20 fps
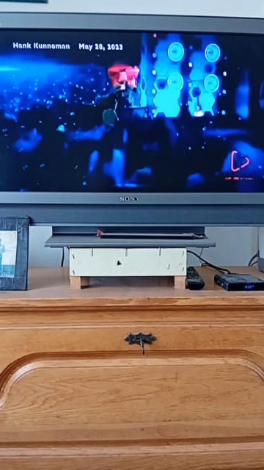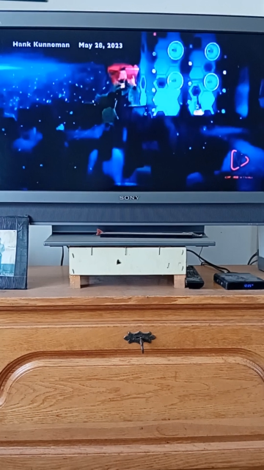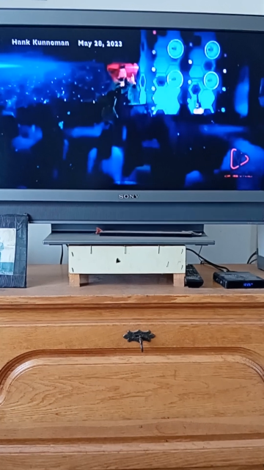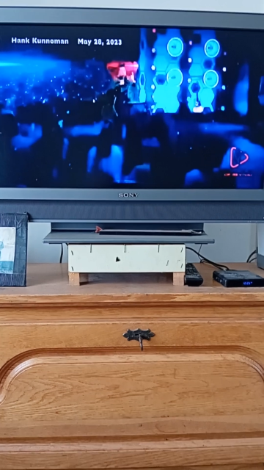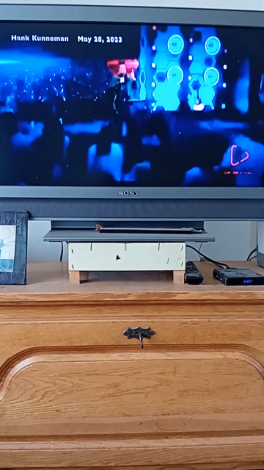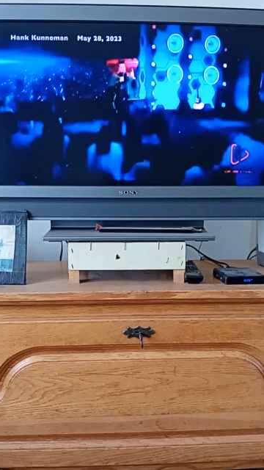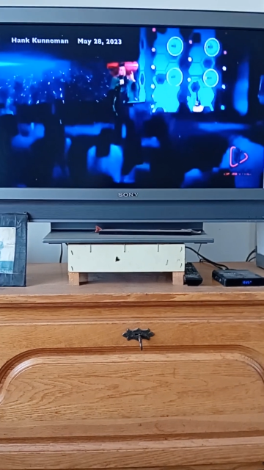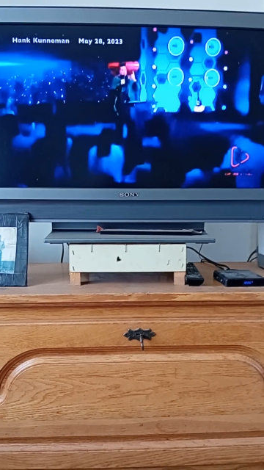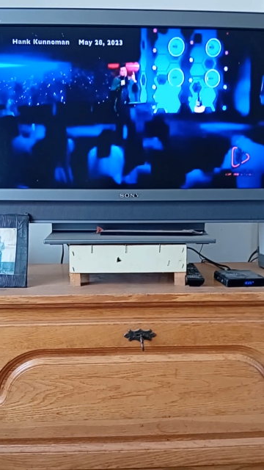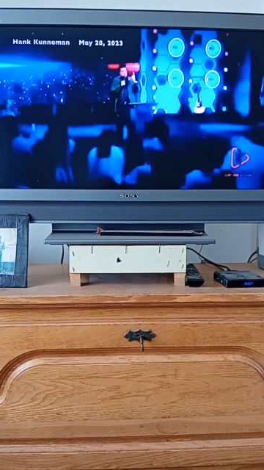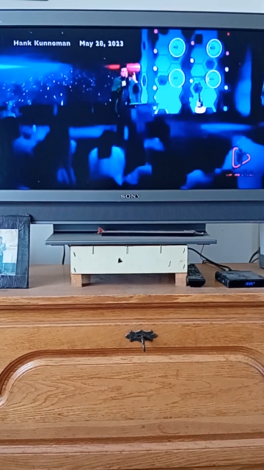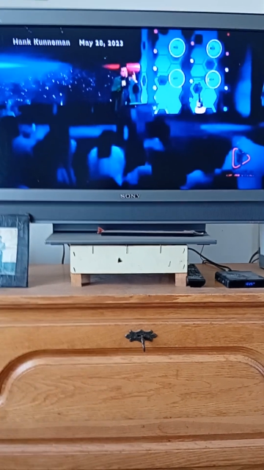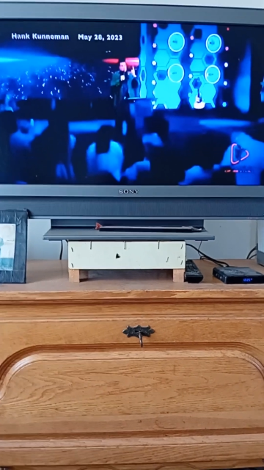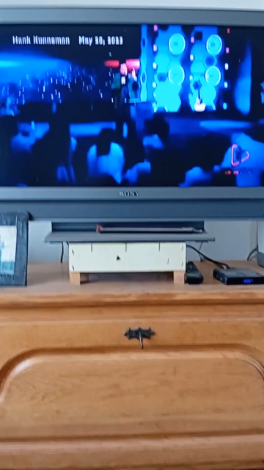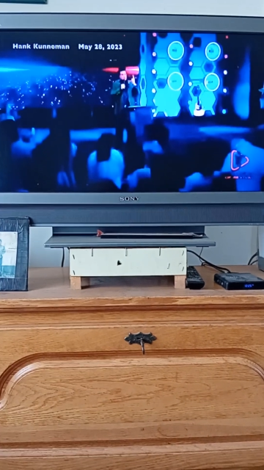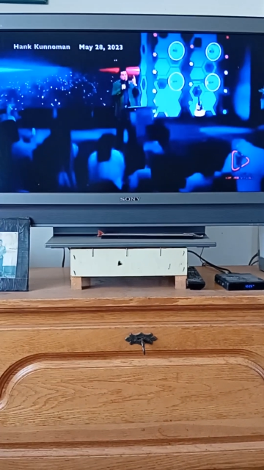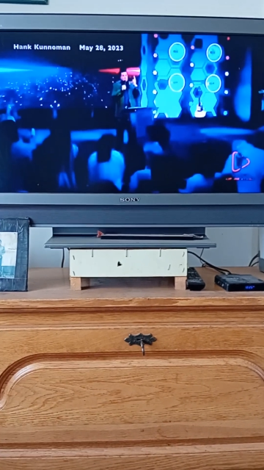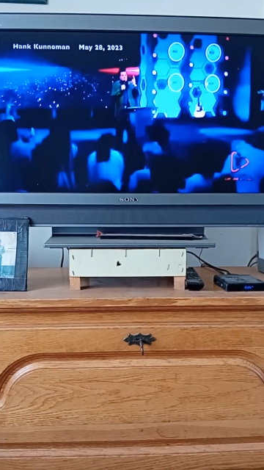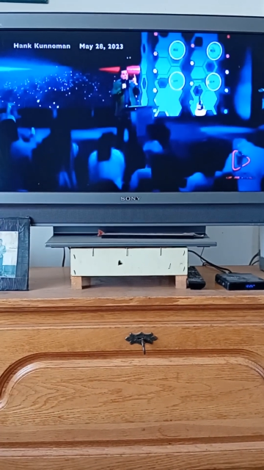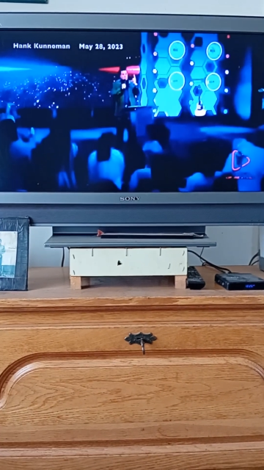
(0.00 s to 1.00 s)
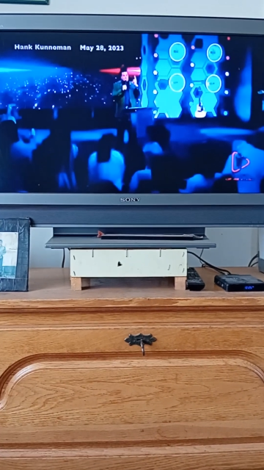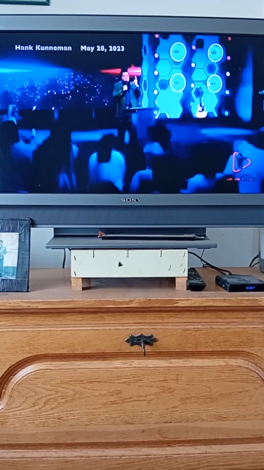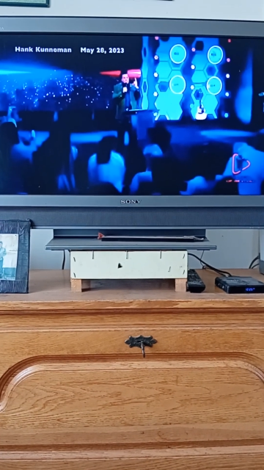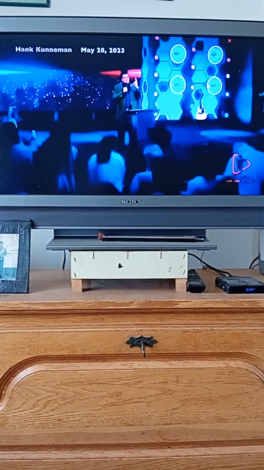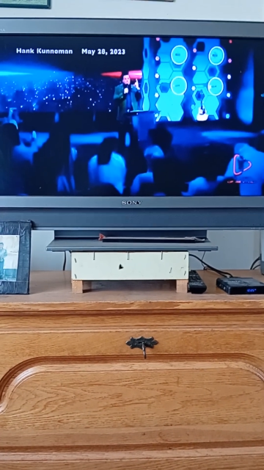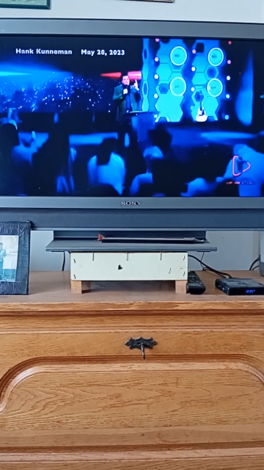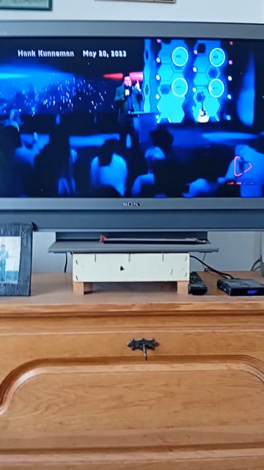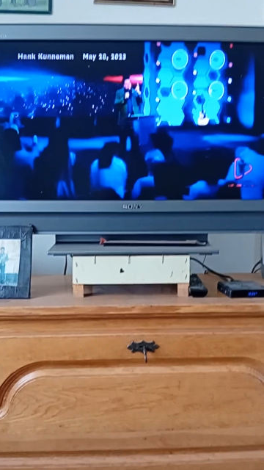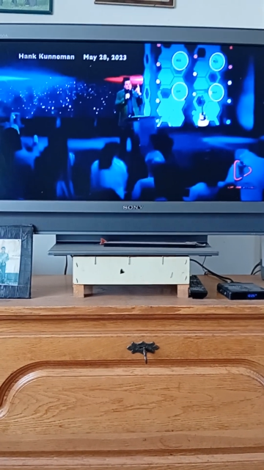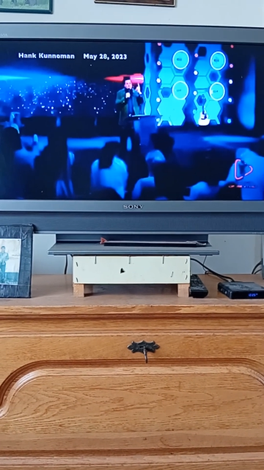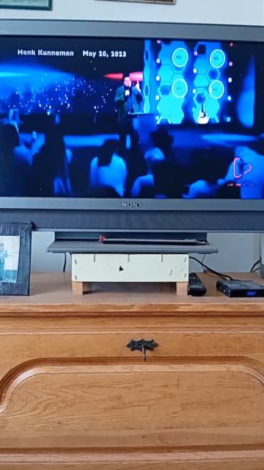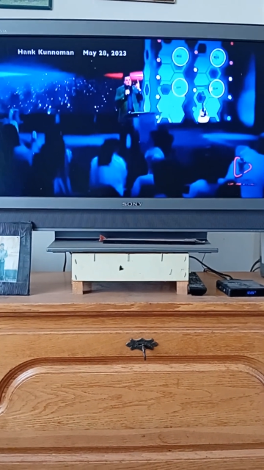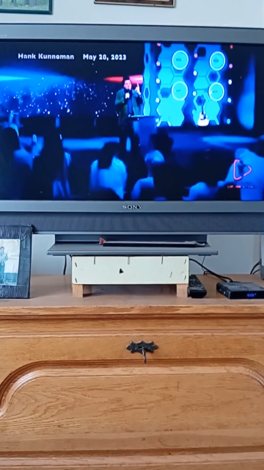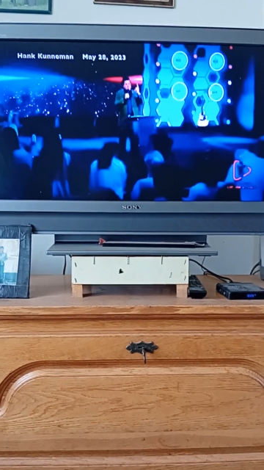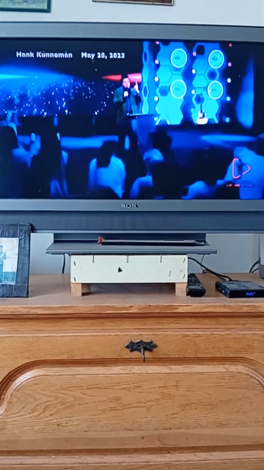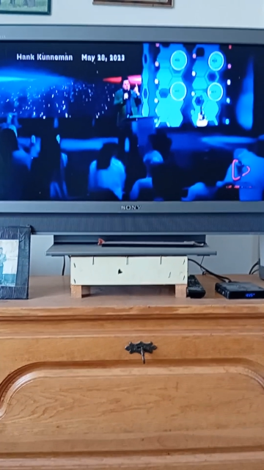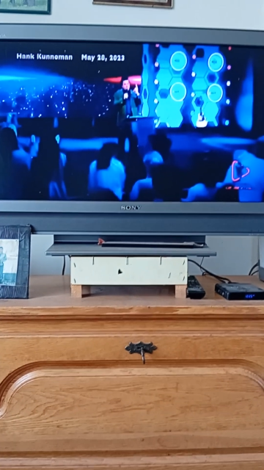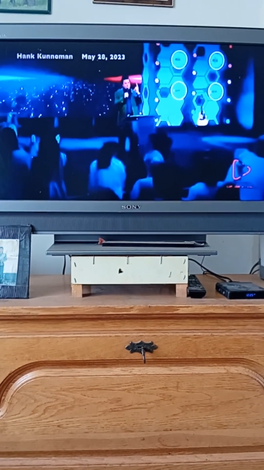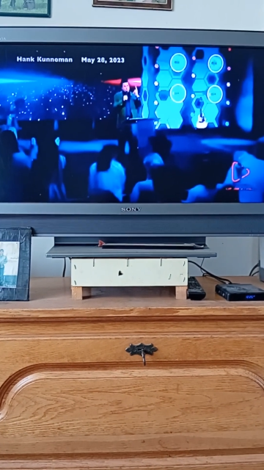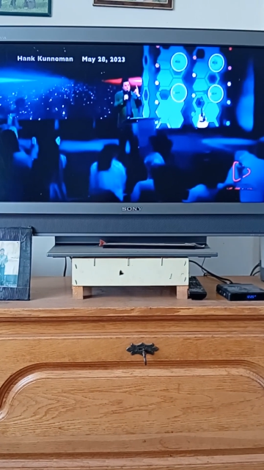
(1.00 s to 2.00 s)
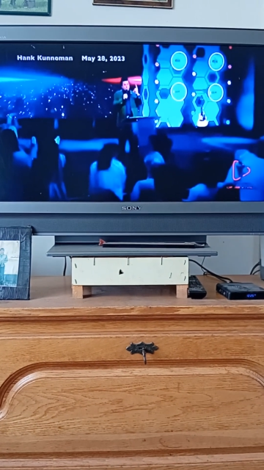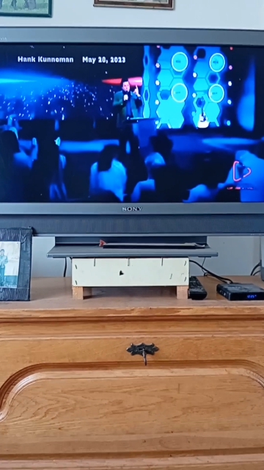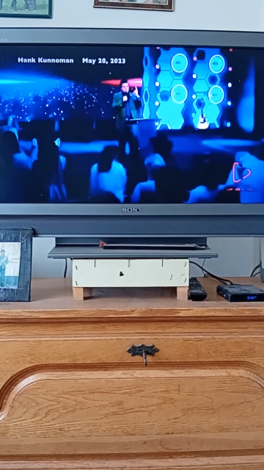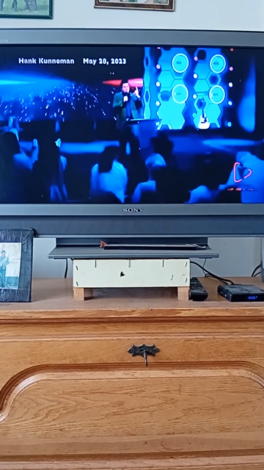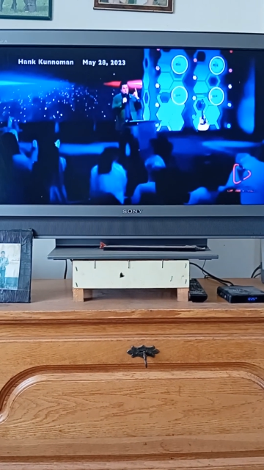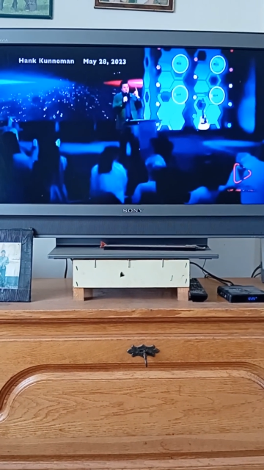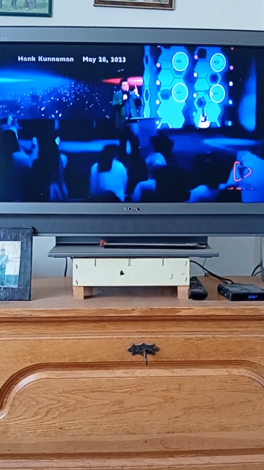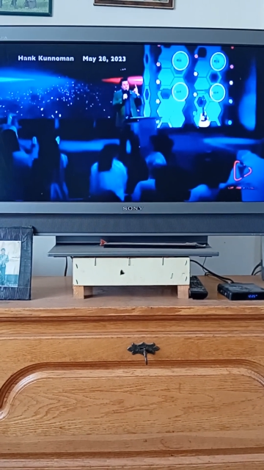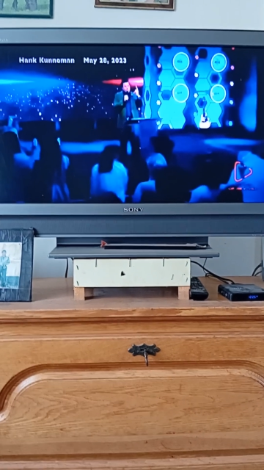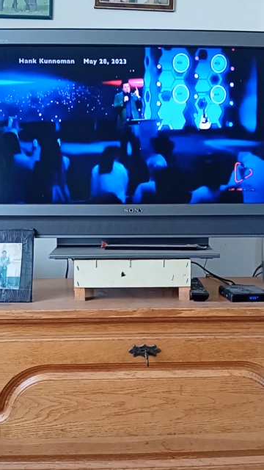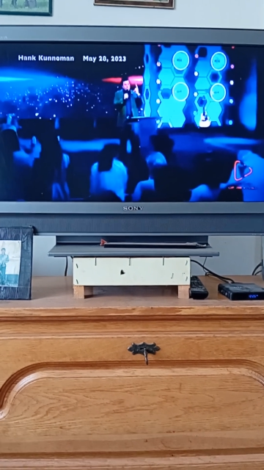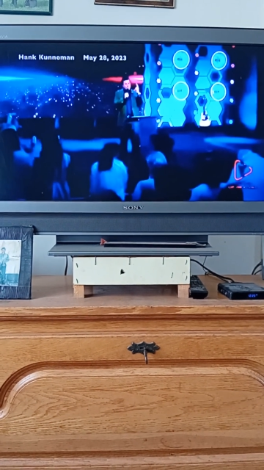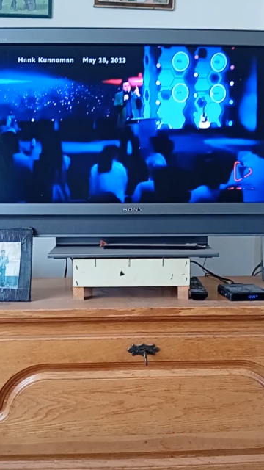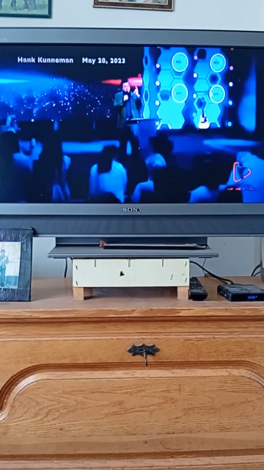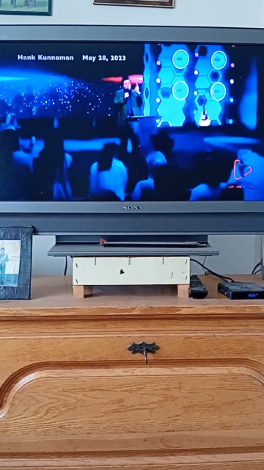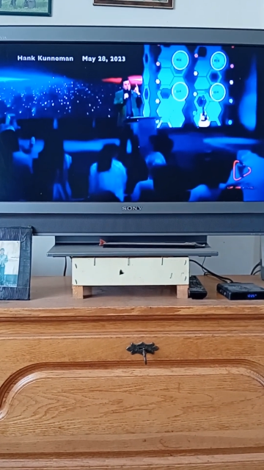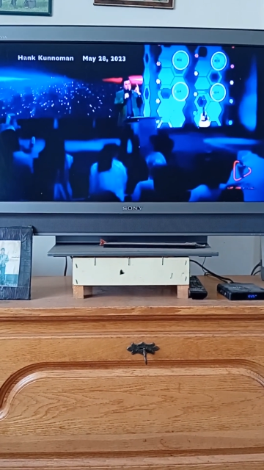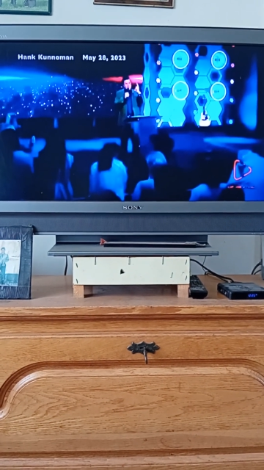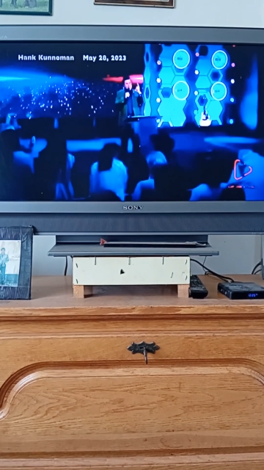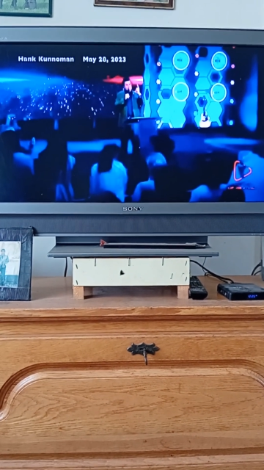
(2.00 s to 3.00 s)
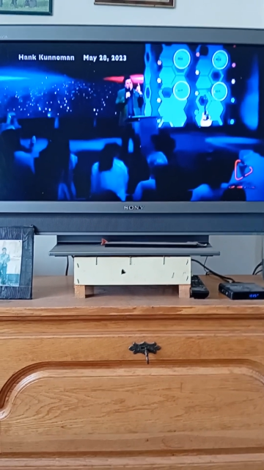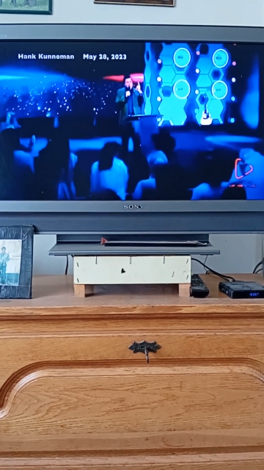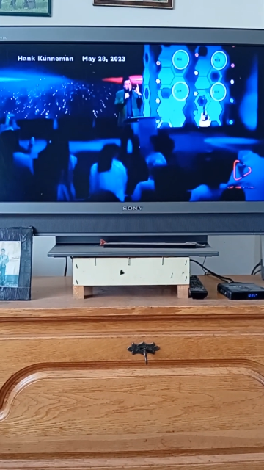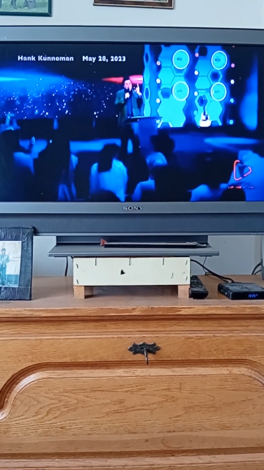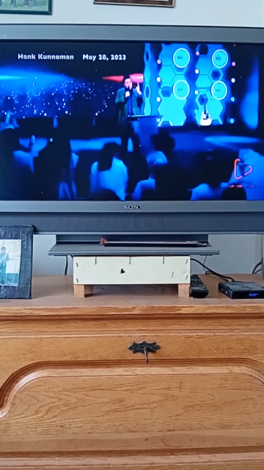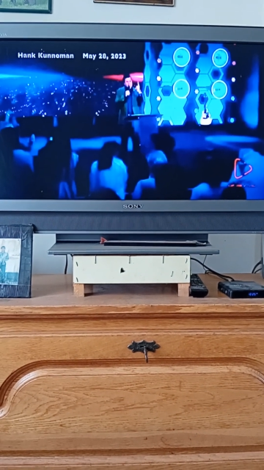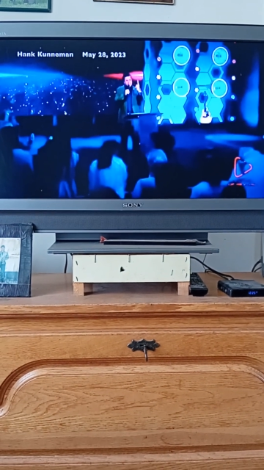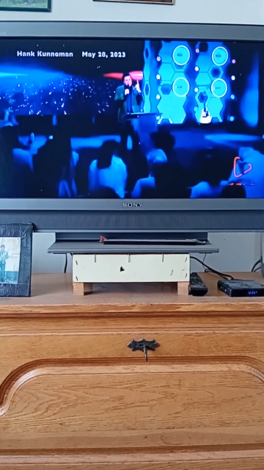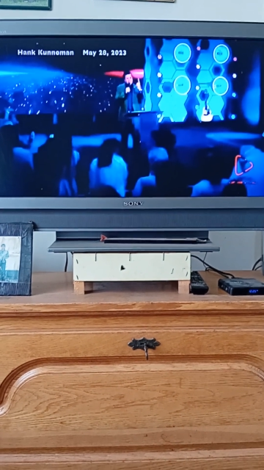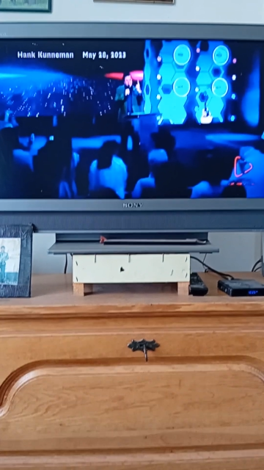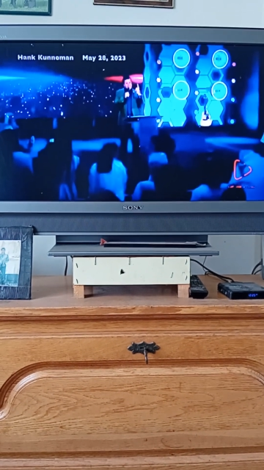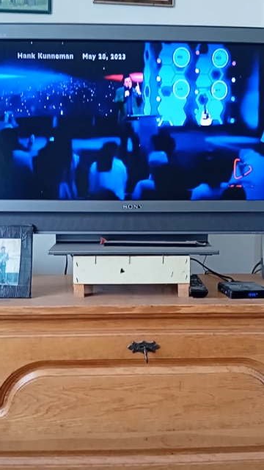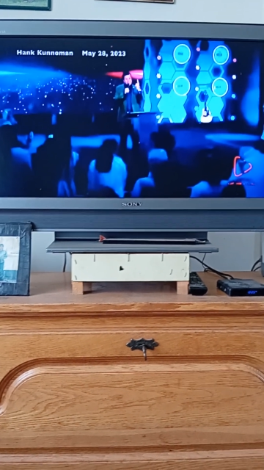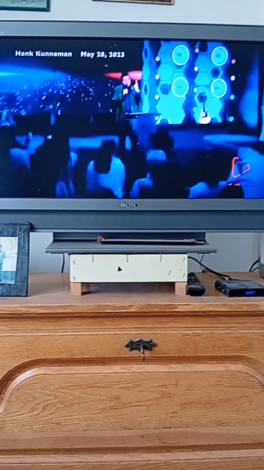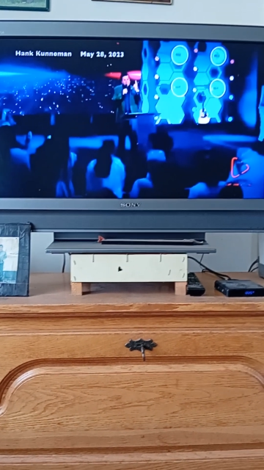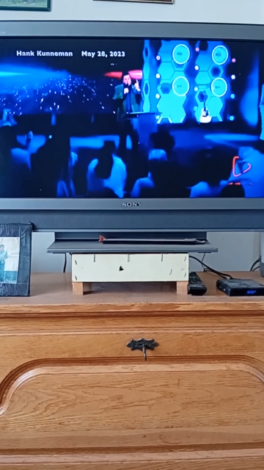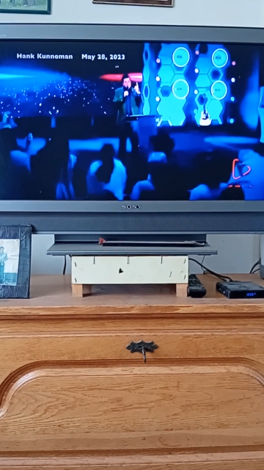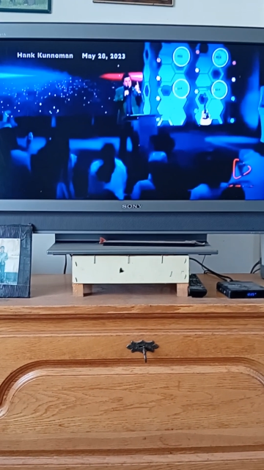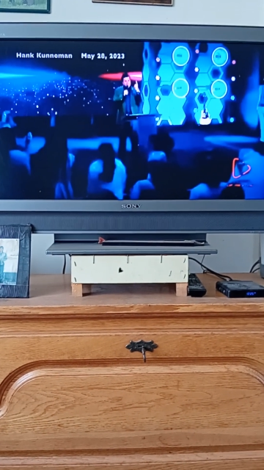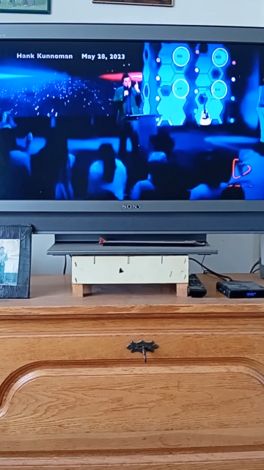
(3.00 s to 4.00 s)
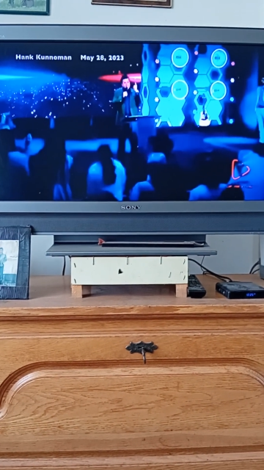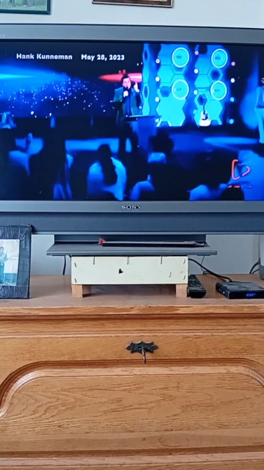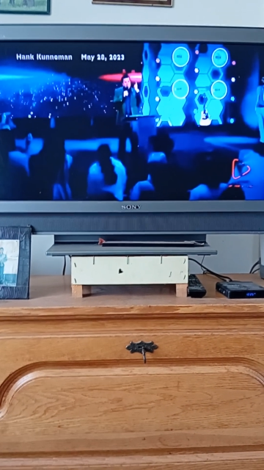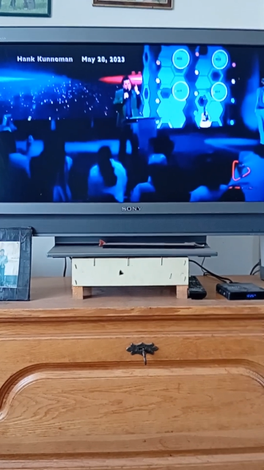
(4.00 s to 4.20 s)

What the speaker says: Nobody's mouth can be seen.